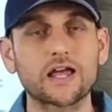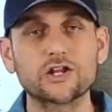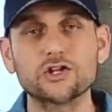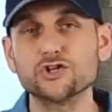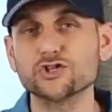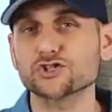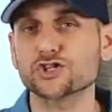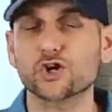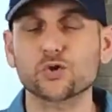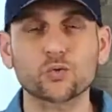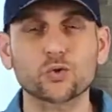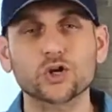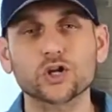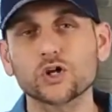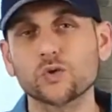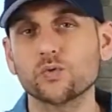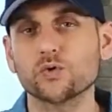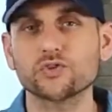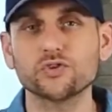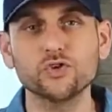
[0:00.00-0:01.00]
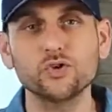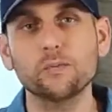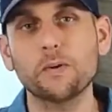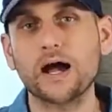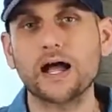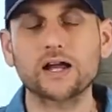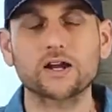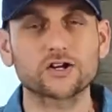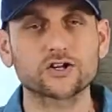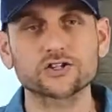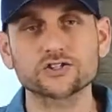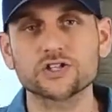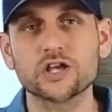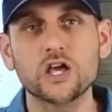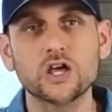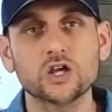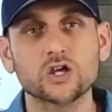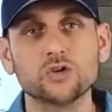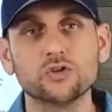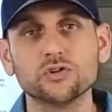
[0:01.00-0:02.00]
and you start working with new buyers,
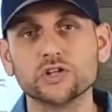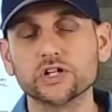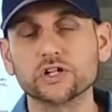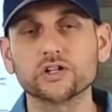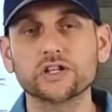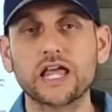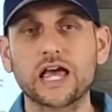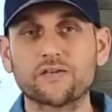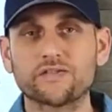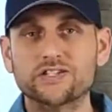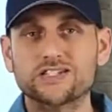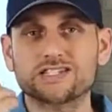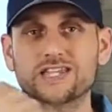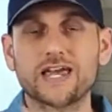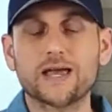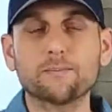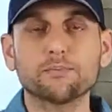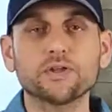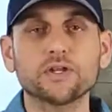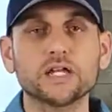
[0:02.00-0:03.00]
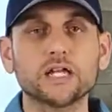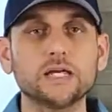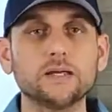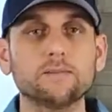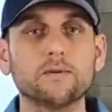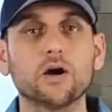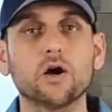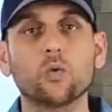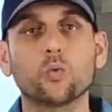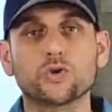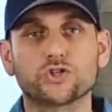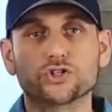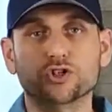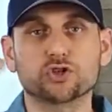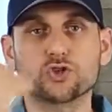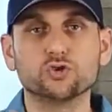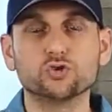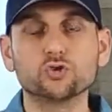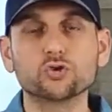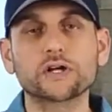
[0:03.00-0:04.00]
you literally have a template email with your
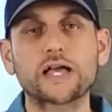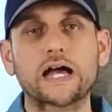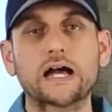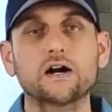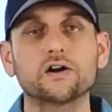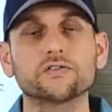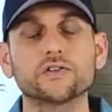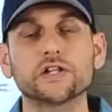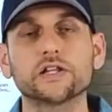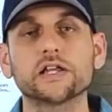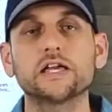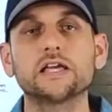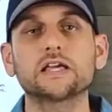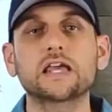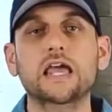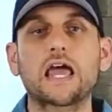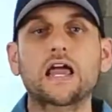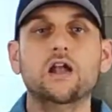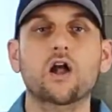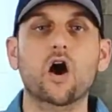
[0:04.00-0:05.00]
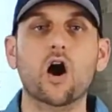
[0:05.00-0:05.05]
Google Calendly link and